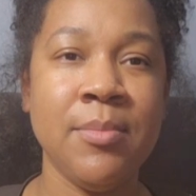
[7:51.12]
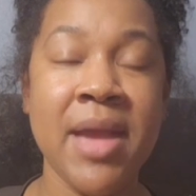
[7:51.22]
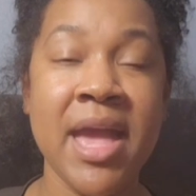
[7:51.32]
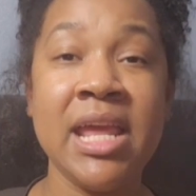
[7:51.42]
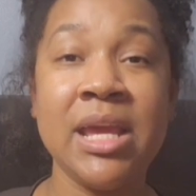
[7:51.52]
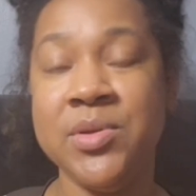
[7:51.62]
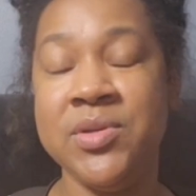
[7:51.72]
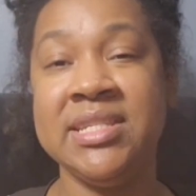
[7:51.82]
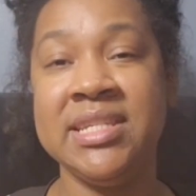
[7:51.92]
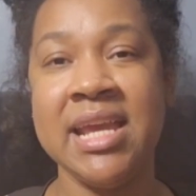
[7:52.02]
manic
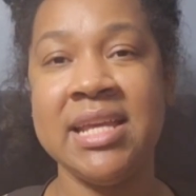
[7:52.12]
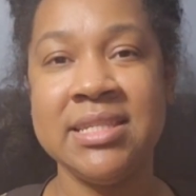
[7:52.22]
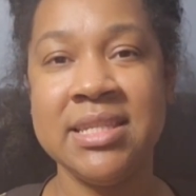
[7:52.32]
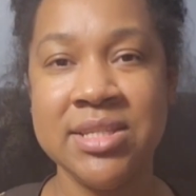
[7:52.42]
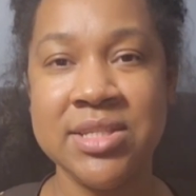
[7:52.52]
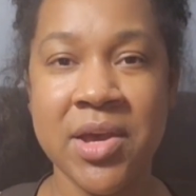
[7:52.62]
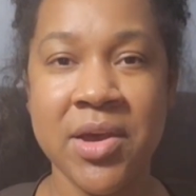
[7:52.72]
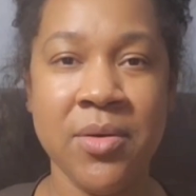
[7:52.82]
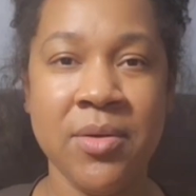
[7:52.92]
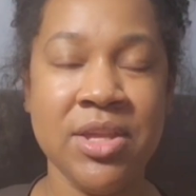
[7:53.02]
mood states.
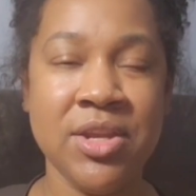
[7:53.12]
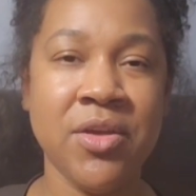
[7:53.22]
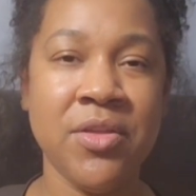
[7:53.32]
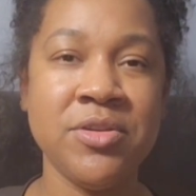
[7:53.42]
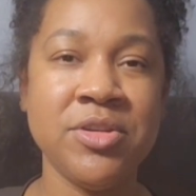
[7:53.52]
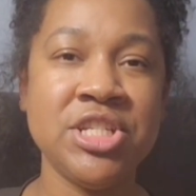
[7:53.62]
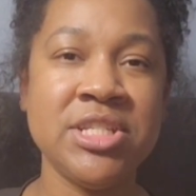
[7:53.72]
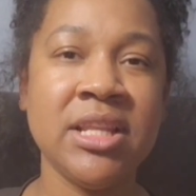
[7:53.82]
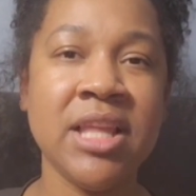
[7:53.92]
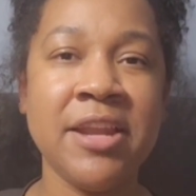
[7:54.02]
So, you know, there was
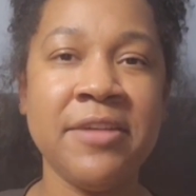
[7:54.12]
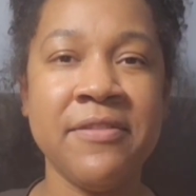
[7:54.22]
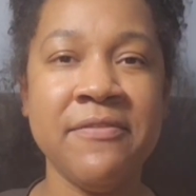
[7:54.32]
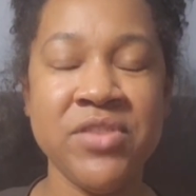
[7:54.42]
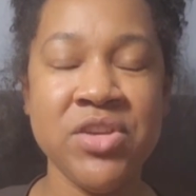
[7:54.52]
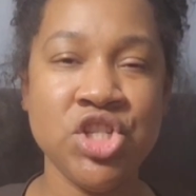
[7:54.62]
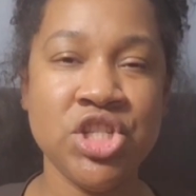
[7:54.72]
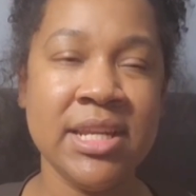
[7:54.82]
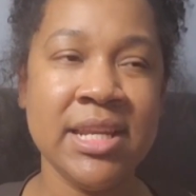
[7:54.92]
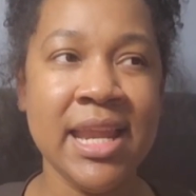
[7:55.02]
just a lot of
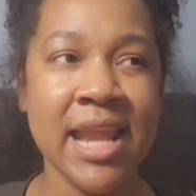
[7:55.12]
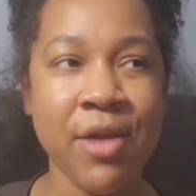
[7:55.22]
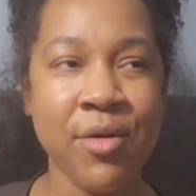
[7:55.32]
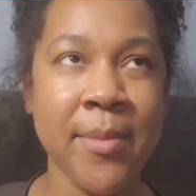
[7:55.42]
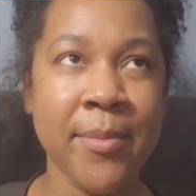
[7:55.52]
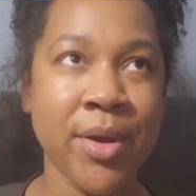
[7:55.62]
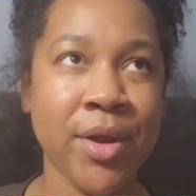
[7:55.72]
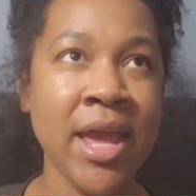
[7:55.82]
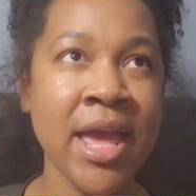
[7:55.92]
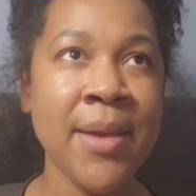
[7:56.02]
confusion. And I
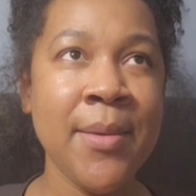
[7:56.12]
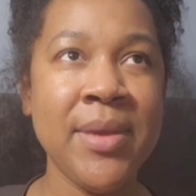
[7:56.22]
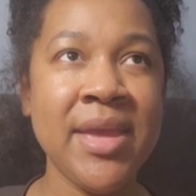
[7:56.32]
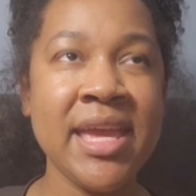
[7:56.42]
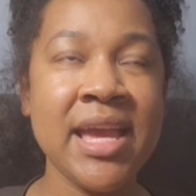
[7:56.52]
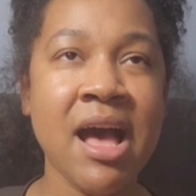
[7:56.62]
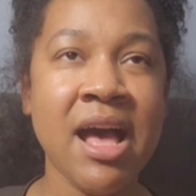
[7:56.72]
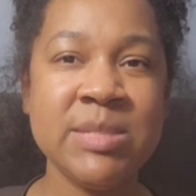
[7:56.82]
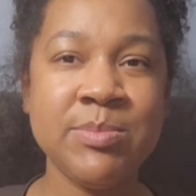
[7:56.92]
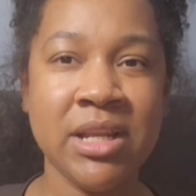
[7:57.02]
remember being
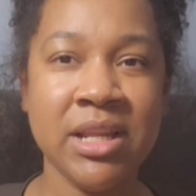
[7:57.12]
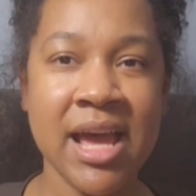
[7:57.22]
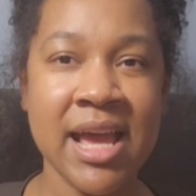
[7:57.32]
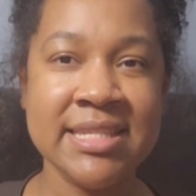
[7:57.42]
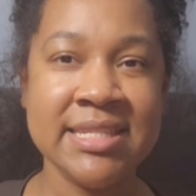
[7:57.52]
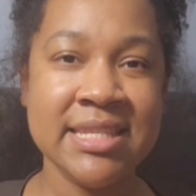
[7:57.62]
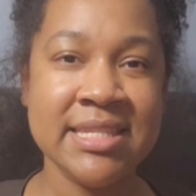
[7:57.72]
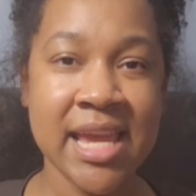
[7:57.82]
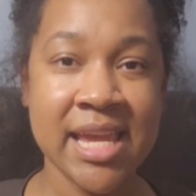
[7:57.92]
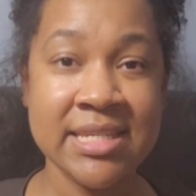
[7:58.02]
hospitalized the
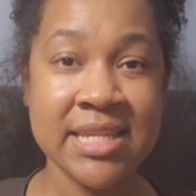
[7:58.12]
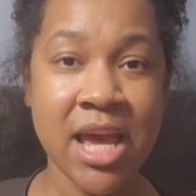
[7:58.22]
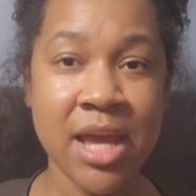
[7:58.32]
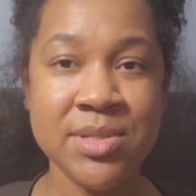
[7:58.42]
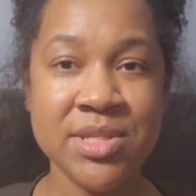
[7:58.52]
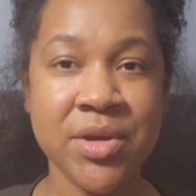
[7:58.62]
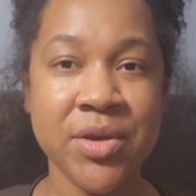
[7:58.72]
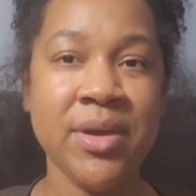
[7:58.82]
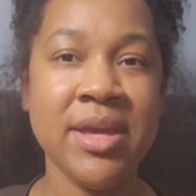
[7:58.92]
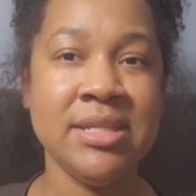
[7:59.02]
second time,
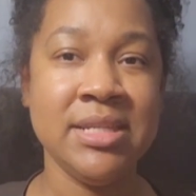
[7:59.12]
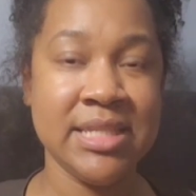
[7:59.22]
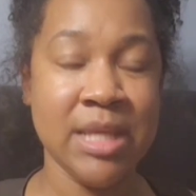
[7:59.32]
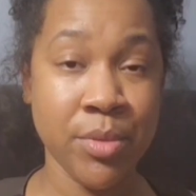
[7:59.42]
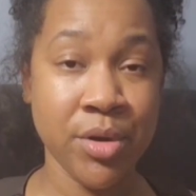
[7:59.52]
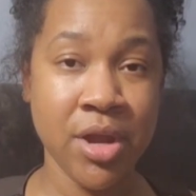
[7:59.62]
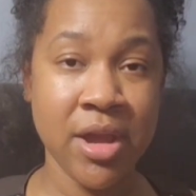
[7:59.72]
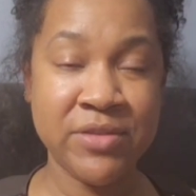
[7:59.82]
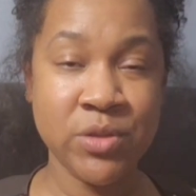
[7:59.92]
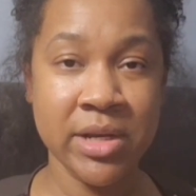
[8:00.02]
so in December
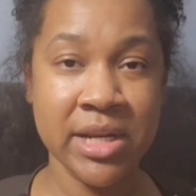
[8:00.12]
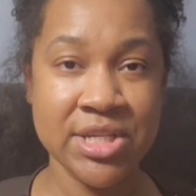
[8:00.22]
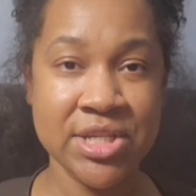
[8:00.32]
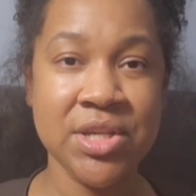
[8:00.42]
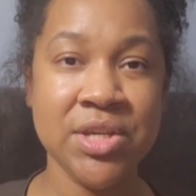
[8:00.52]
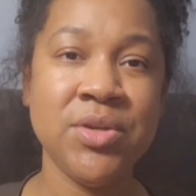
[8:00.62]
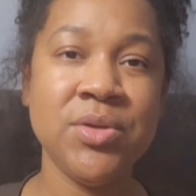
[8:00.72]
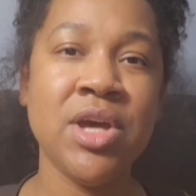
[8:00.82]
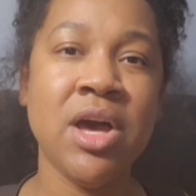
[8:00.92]
of 22,